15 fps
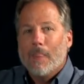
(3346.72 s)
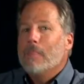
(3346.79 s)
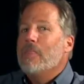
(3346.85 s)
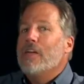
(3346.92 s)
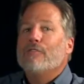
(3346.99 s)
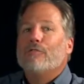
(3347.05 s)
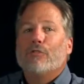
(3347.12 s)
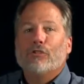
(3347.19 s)

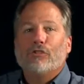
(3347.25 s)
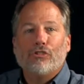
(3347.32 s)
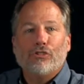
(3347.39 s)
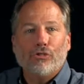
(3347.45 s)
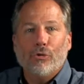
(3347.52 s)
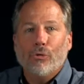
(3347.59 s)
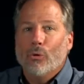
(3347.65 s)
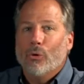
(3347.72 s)
then for
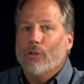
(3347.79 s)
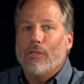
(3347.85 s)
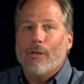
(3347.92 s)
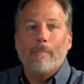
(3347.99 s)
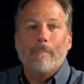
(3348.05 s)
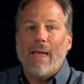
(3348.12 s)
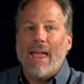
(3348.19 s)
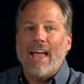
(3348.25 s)
sure the
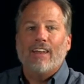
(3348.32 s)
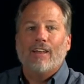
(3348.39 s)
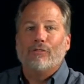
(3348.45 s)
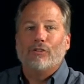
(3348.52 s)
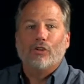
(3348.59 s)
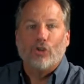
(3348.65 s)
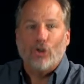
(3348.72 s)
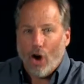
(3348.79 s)
man
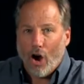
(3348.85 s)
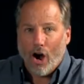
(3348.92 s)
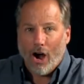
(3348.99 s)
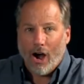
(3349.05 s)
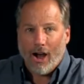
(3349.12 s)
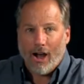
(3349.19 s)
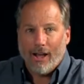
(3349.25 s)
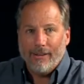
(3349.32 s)
of
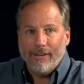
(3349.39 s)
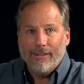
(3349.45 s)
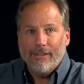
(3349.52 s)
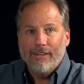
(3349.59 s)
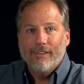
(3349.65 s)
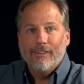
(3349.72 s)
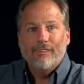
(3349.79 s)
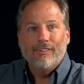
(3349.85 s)
God,
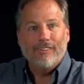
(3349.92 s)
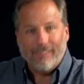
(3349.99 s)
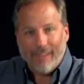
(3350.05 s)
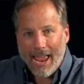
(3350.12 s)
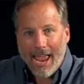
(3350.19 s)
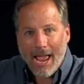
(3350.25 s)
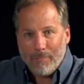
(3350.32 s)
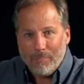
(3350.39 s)

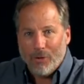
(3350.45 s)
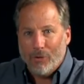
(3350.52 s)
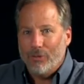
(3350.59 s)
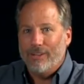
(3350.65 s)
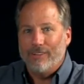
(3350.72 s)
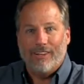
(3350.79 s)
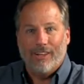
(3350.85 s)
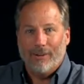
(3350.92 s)
Samuel,
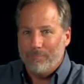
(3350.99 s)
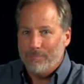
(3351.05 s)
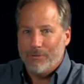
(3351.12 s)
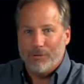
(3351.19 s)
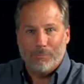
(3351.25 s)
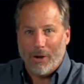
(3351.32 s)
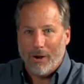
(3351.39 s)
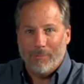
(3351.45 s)
is going to
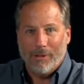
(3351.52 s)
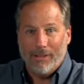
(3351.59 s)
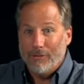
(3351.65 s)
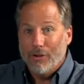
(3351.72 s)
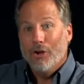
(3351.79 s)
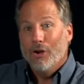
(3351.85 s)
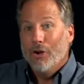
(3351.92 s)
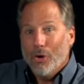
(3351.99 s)
spare my life.
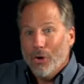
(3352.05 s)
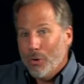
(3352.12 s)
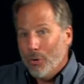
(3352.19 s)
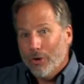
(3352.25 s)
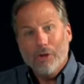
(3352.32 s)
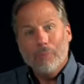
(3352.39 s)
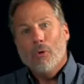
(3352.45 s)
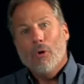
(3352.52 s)
Who
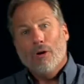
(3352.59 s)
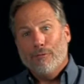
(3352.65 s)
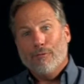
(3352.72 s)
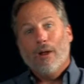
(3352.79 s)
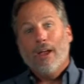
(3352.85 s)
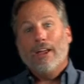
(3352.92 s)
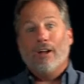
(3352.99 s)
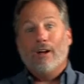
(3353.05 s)
are you more
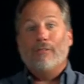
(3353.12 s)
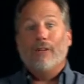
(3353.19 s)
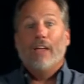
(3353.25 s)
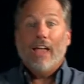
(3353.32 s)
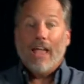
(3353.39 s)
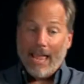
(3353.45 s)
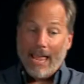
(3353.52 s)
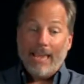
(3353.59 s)
afraid of?
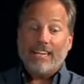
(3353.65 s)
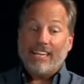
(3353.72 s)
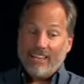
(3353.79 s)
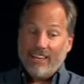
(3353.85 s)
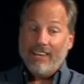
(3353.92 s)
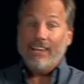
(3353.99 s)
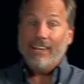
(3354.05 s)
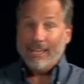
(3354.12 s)
A
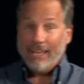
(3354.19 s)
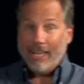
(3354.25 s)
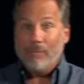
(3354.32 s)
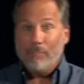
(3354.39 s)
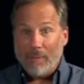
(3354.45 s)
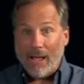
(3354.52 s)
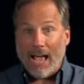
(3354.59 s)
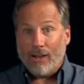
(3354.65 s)
king
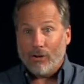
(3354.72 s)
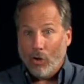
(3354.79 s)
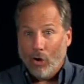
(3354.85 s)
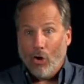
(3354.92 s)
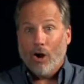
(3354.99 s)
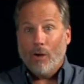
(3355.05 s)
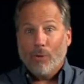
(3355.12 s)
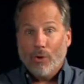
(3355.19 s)
in battle
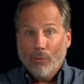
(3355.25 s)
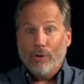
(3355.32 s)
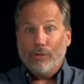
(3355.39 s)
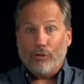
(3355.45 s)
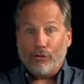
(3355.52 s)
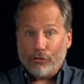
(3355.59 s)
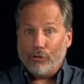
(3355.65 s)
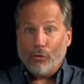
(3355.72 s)
armor with
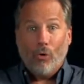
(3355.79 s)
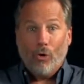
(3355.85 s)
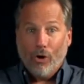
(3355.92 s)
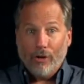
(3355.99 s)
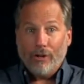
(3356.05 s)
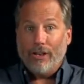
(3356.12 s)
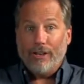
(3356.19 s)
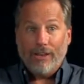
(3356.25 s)
a
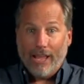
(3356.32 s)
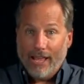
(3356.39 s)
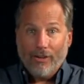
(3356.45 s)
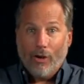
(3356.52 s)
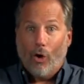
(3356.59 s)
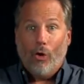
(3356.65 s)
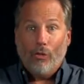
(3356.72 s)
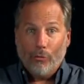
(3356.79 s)
sword and
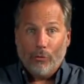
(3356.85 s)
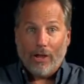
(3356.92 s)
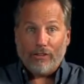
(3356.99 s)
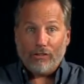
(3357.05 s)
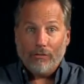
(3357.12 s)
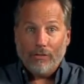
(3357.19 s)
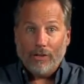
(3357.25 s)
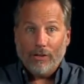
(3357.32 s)
all the
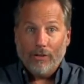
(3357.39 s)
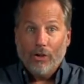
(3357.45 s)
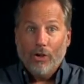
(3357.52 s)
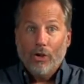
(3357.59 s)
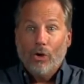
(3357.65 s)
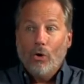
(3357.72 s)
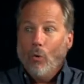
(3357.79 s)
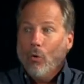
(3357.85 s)
rest of it?
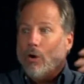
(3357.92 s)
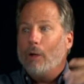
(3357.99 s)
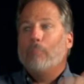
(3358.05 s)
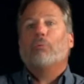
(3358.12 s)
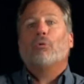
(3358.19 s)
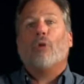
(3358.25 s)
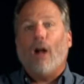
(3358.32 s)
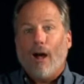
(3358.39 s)
Or a
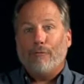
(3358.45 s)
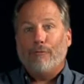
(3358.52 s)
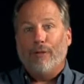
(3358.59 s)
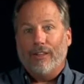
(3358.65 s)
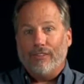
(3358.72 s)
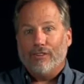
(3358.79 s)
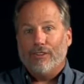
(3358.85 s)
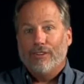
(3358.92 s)

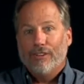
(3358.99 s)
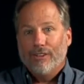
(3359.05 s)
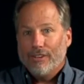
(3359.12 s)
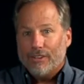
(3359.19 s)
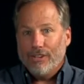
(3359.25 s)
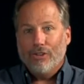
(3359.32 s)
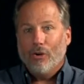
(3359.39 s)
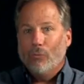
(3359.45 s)
prophet?
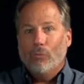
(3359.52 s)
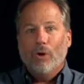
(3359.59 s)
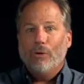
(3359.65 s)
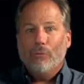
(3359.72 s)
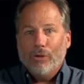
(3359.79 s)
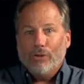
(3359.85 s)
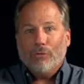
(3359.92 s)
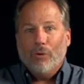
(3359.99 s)
You know,
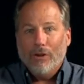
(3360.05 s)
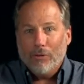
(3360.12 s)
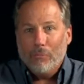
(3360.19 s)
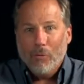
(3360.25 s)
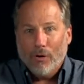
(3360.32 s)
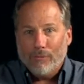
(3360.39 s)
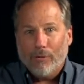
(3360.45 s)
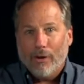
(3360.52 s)
which one are you
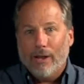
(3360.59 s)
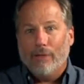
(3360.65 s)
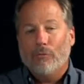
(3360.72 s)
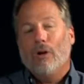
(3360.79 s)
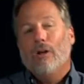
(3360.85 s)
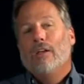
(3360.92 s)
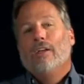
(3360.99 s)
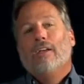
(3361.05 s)
more afraid of?
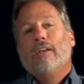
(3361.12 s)
Well,